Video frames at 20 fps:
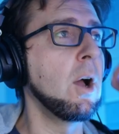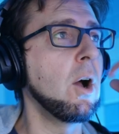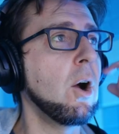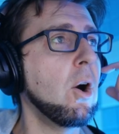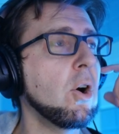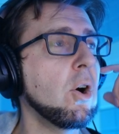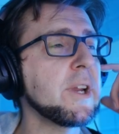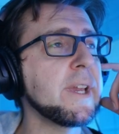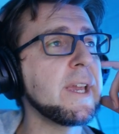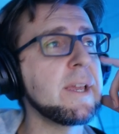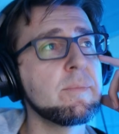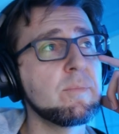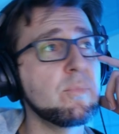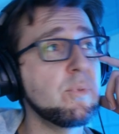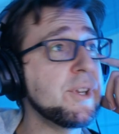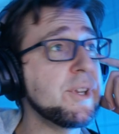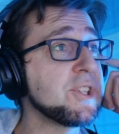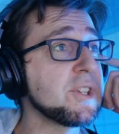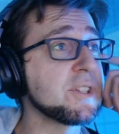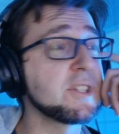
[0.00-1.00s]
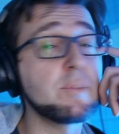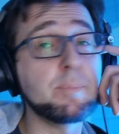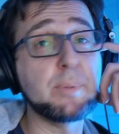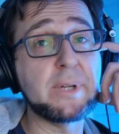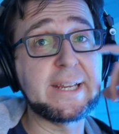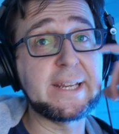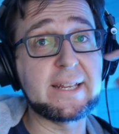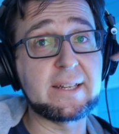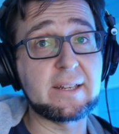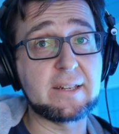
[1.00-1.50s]
Okay, we just
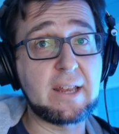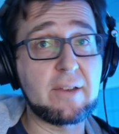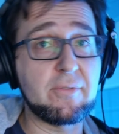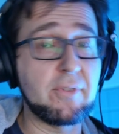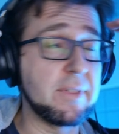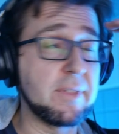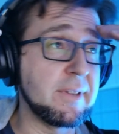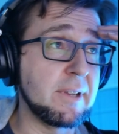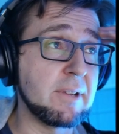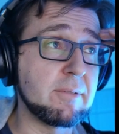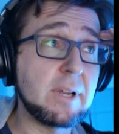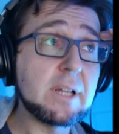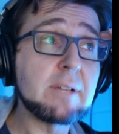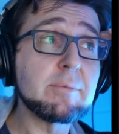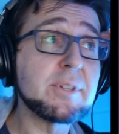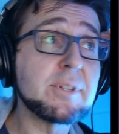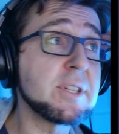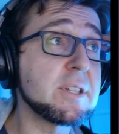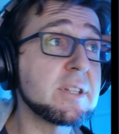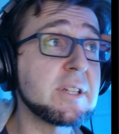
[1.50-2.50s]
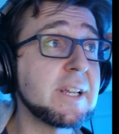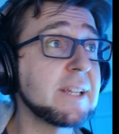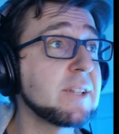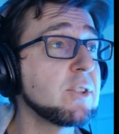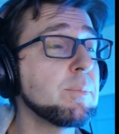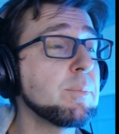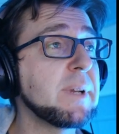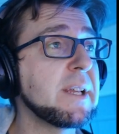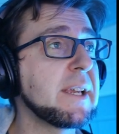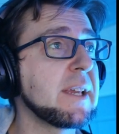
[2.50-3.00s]
duplicated everything, right? We just like
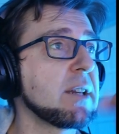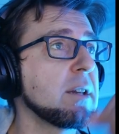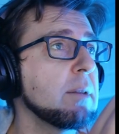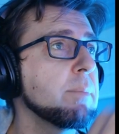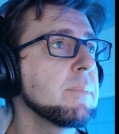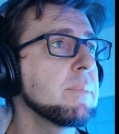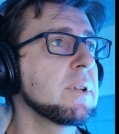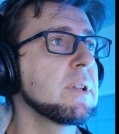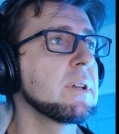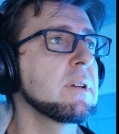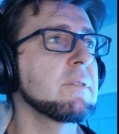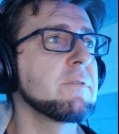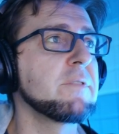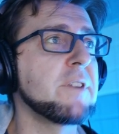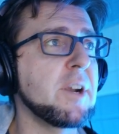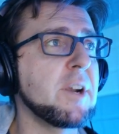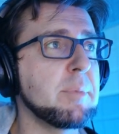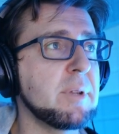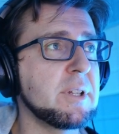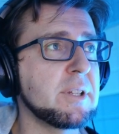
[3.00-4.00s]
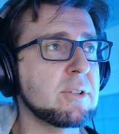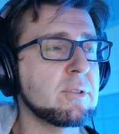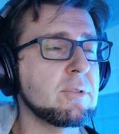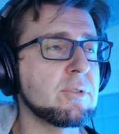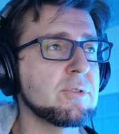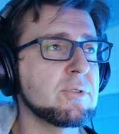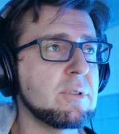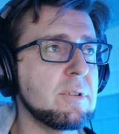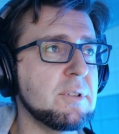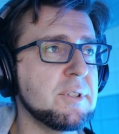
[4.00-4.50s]
duplicated the variable that
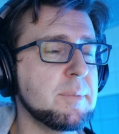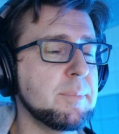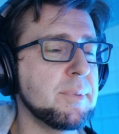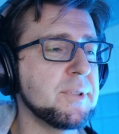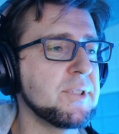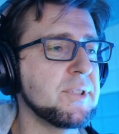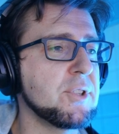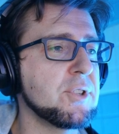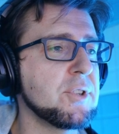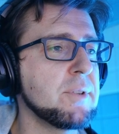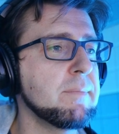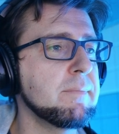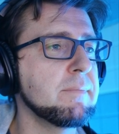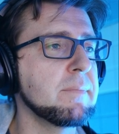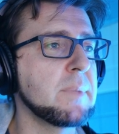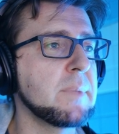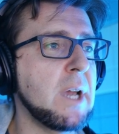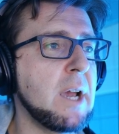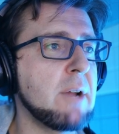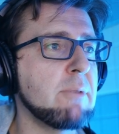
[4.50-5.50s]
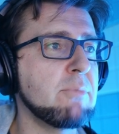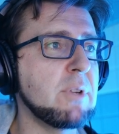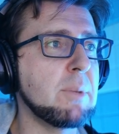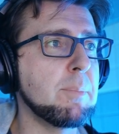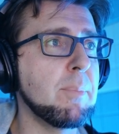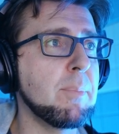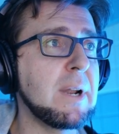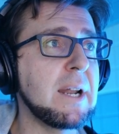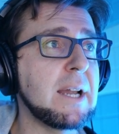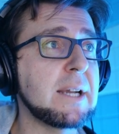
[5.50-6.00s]
controls the position and we
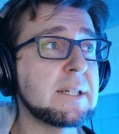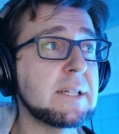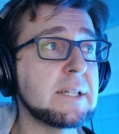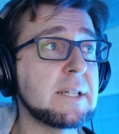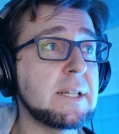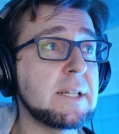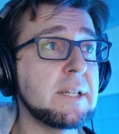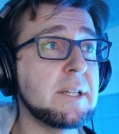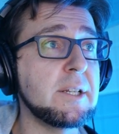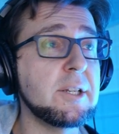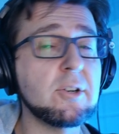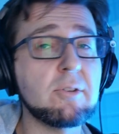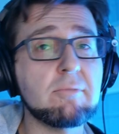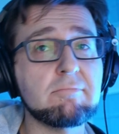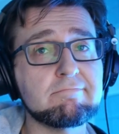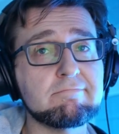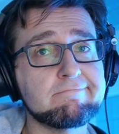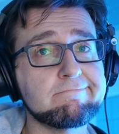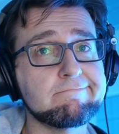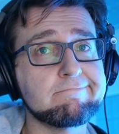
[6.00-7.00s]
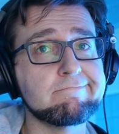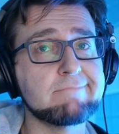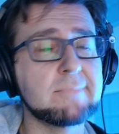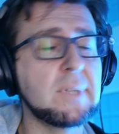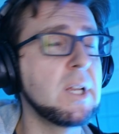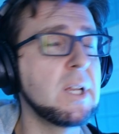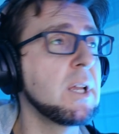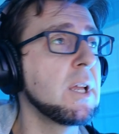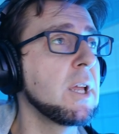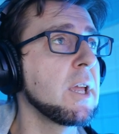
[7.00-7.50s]
plugged it in here.
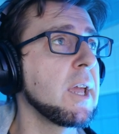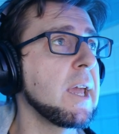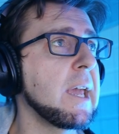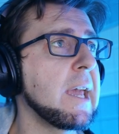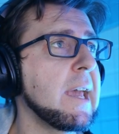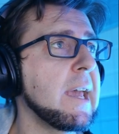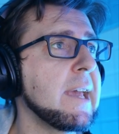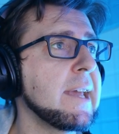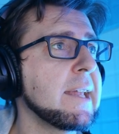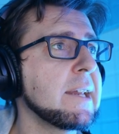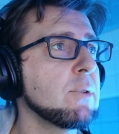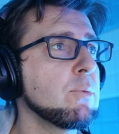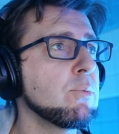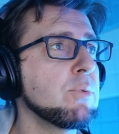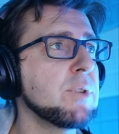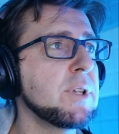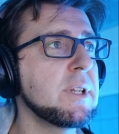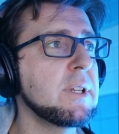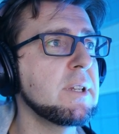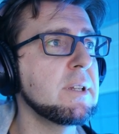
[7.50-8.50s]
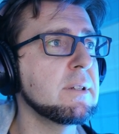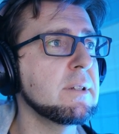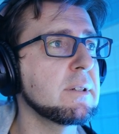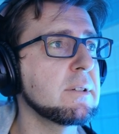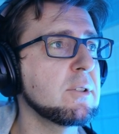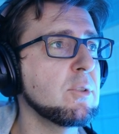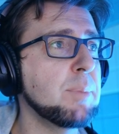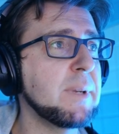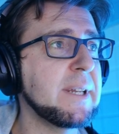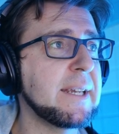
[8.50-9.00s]
And we
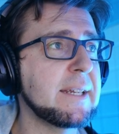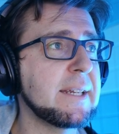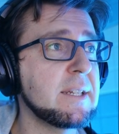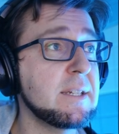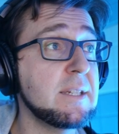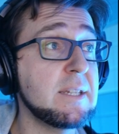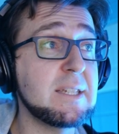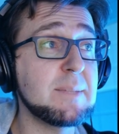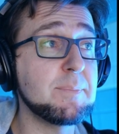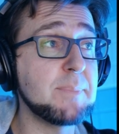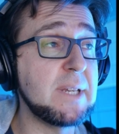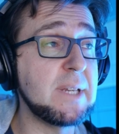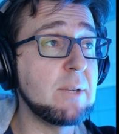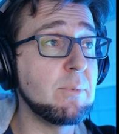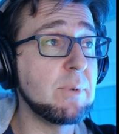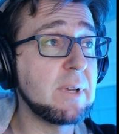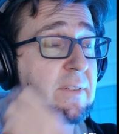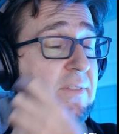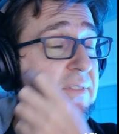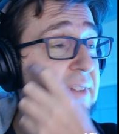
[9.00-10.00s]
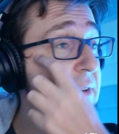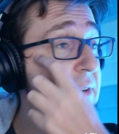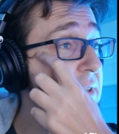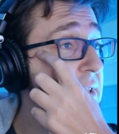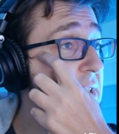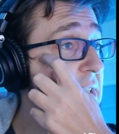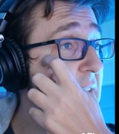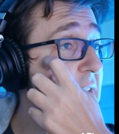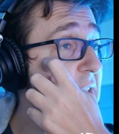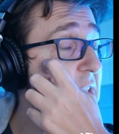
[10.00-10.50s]
duplicated the speed. We have now a
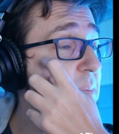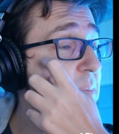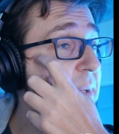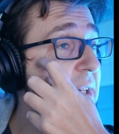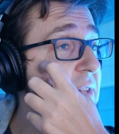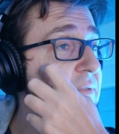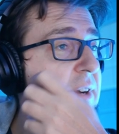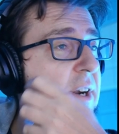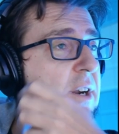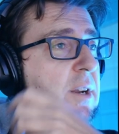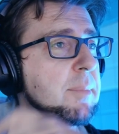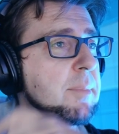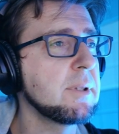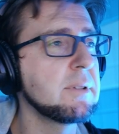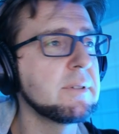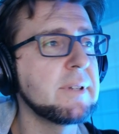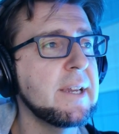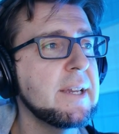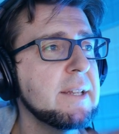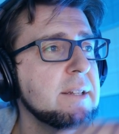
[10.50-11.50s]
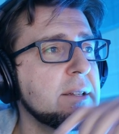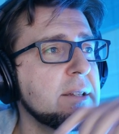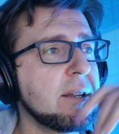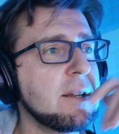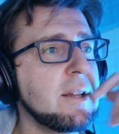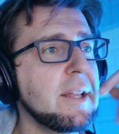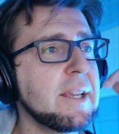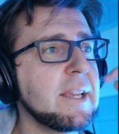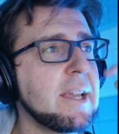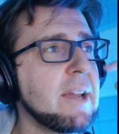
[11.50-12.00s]
second speed variable, and
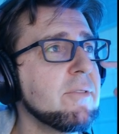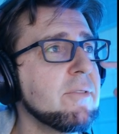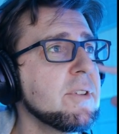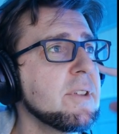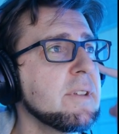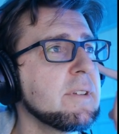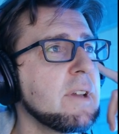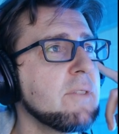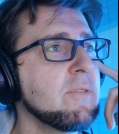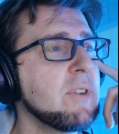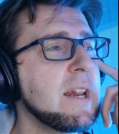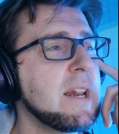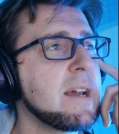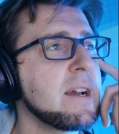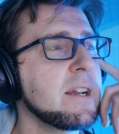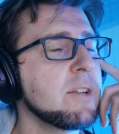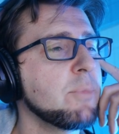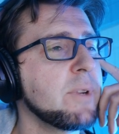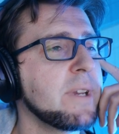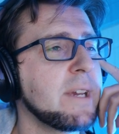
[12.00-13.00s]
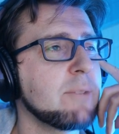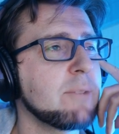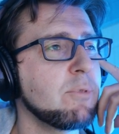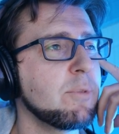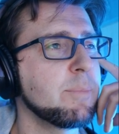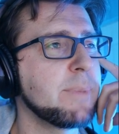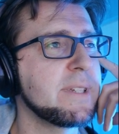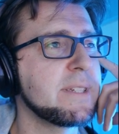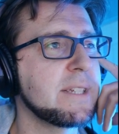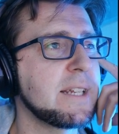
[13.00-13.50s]
like every line we had, we
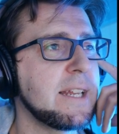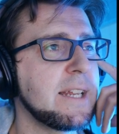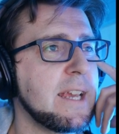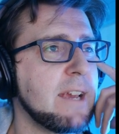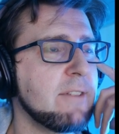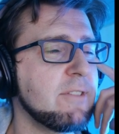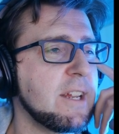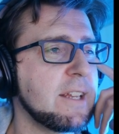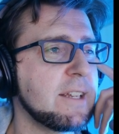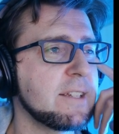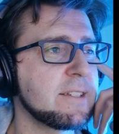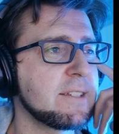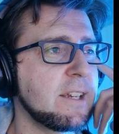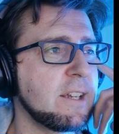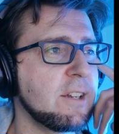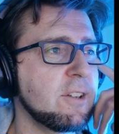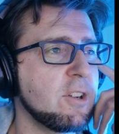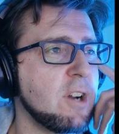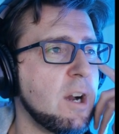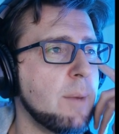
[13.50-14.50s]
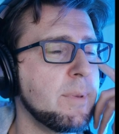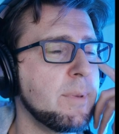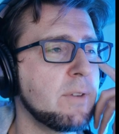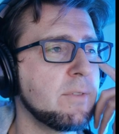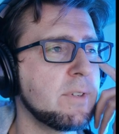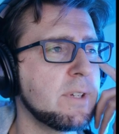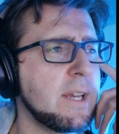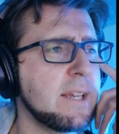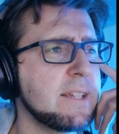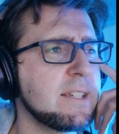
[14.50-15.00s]
basically have like a second copy of
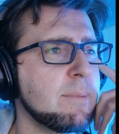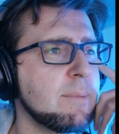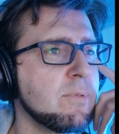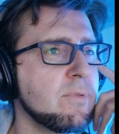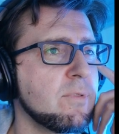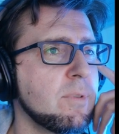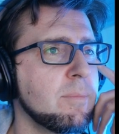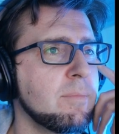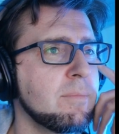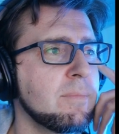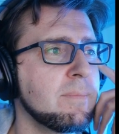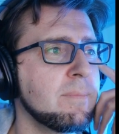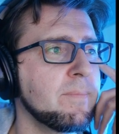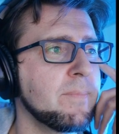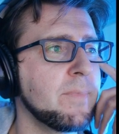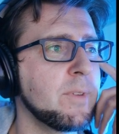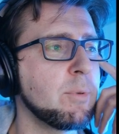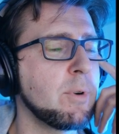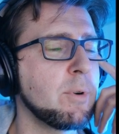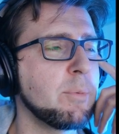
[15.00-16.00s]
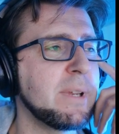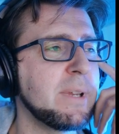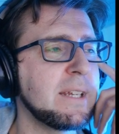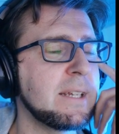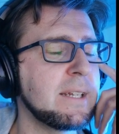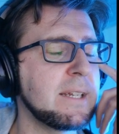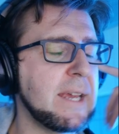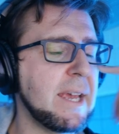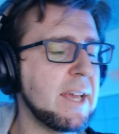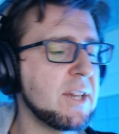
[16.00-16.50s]
it, except from where we're
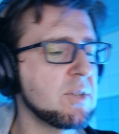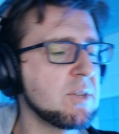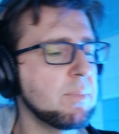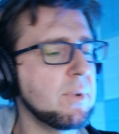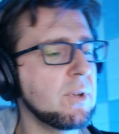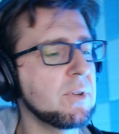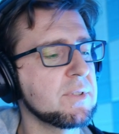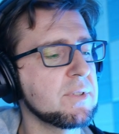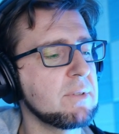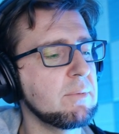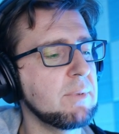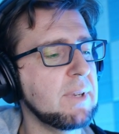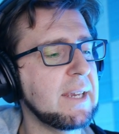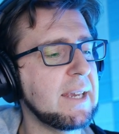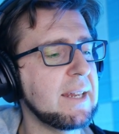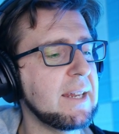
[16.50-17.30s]
hitting the edge, because we can